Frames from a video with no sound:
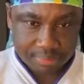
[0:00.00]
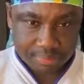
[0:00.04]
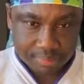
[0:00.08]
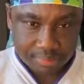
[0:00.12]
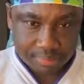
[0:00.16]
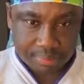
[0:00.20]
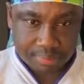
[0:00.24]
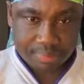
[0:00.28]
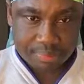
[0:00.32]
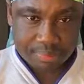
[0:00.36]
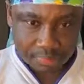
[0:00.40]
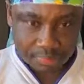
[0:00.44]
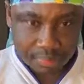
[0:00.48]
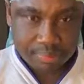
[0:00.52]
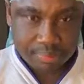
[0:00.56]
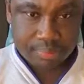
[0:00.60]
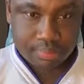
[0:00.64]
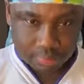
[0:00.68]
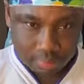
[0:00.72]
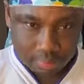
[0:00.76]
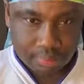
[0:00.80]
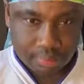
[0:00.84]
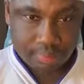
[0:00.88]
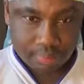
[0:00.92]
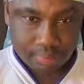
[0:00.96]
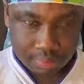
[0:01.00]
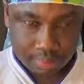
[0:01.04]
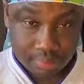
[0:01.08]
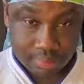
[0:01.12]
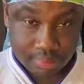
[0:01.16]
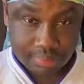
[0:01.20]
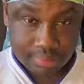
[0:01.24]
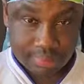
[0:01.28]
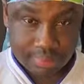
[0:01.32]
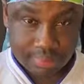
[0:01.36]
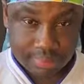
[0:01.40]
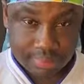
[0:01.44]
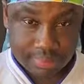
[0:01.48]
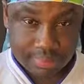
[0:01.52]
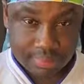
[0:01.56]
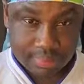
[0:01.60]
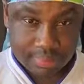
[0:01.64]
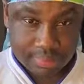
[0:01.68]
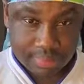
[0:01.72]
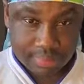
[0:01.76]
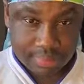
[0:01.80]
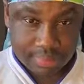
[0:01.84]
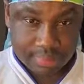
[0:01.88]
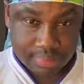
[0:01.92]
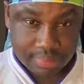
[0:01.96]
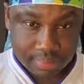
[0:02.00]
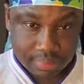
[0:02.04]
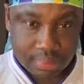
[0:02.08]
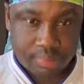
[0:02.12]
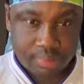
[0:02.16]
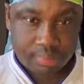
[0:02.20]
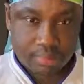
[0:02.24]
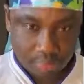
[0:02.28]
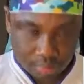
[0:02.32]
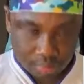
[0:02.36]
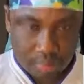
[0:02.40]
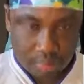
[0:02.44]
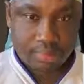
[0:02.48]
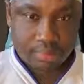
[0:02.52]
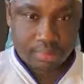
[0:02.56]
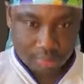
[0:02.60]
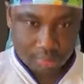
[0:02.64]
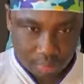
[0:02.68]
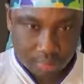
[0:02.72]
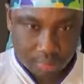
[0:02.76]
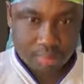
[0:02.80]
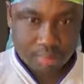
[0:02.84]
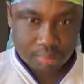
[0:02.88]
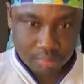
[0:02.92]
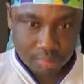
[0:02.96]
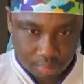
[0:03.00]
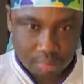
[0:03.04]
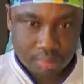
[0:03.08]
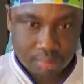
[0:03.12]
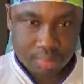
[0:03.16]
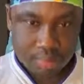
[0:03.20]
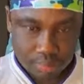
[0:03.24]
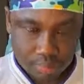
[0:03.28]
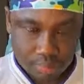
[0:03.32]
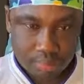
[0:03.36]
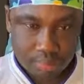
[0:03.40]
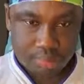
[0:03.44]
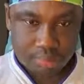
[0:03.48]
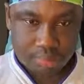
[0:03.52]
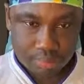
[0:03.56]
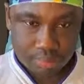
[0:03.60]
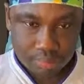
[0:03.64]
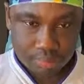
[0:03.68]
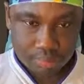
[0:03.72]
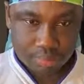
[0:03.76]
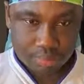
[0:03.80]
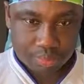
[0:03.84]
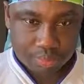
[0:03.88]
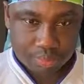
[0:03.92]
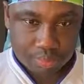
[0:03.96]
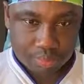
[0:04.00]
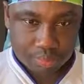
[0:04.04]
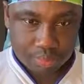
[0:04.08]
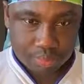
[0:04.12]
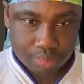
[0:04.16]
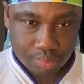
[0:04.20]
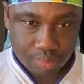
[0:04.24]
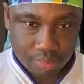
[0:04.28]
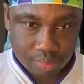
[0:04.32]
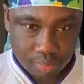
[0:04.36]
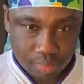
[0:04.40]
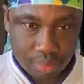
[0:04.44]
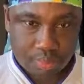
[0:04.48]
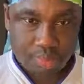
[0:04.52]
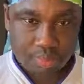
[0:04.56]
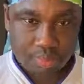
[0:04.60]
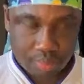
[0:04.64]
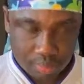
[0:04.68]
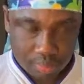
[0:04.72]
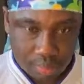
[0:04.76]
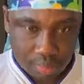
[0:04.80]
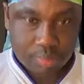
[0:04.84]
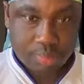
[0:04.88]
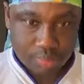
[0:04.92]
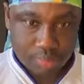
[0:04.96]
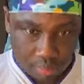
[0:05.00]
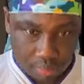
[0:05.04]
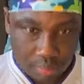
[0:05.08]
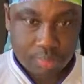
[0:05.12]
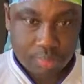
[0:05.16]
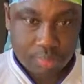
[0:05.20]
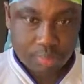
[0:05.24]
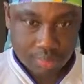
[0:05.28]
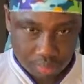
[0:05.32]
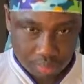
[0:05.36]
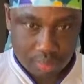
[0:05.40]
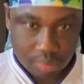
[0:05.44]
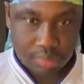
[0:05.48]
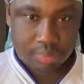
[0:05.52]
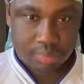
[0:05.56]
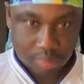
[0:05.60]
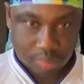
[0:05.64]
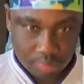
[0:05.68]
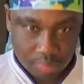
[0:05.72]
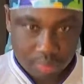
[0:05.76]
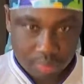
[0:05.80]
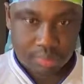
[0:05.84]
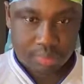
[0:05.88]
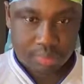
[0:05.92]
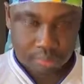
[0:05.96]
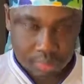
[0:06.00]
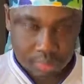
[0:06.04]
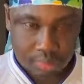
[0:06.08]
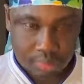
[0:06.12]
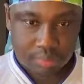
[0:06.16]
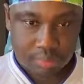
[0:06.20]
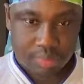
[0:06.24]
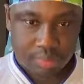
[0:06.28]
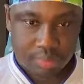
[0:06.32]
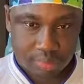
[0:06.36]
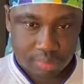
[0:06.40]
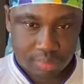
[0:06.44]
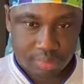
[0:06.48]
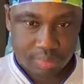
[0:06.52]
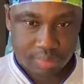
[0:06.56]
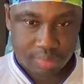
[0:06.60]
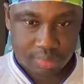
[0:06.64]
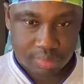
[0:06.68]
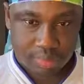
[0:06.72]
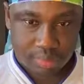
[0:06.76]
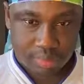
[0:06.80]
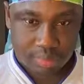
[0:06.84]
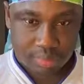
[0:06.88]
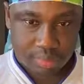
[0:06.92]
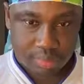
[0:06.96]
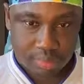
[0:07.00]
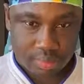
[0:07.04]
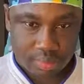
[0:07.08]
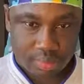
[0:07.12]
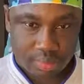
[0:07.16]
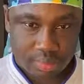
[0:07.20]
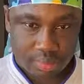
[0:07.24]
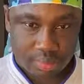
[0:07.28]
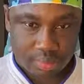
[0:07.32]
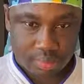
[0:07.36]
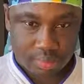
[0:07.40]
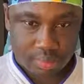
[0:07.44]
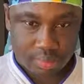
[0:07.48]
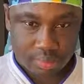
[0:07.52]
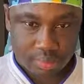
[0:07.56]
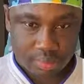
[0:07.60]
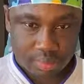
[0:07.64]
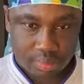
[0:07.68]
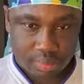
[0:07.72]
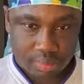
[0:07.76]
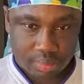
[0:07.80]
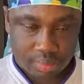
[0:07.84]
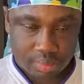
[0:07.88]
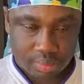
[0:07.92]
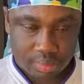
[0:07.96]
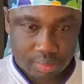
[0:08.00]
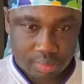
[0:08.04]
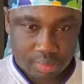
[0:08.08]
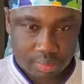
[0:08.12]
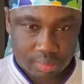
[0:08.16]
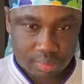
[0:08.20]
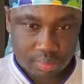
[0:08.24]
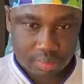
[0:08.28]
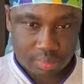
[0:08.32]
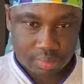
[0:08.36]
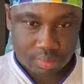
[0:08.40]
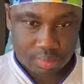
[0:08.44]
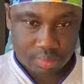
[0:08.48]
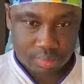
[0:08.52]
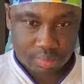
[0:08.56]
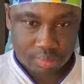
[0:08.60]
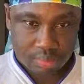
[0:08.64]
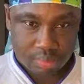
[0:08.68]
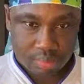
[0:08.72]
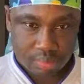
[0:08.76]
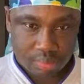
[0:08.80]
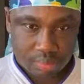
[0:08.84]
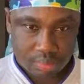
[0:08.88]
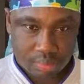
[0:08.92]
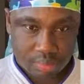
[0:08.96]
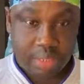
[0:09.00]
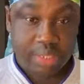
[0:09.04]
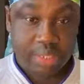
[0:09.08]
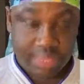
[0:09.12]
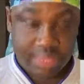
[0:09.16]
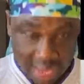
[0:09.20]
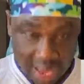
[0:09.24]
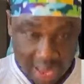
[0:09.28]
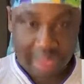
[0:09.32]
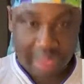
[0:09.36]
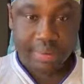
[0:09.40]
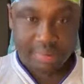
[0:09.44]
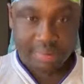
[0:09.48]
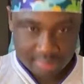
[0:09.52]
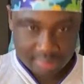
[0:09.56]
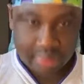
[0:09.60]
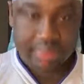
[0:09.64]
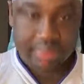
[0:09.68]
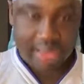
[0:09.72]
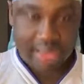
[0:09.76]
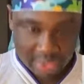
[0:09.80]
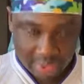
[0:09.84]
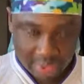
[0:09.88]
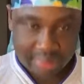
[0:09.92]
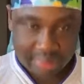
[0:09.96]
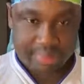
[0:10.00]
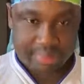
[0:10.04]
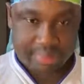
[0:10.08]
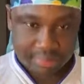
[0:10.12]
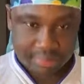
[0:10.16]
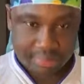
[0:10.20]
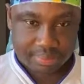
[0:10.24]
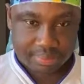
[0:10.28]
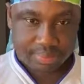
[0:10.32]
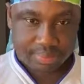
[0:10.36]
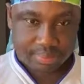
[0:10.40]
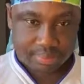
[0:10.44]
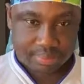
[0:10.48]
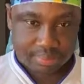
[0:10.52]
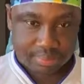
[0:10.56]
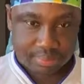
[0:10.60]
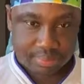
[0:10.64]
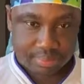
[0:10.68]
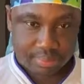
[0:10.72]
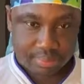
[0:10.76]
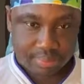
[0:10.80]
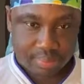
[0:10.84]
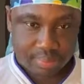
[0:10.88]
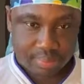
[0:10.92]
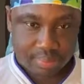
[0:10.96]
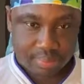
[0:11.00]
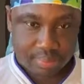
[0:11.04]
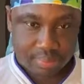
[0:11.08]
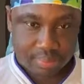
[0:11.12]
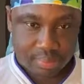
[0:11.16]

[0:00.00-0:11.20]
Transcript: May try me here say na me ne madam for na ye apply na ne here schools in the one say schools in the acceptance rate in or high. And yeah, binum yeah. so dear, internet,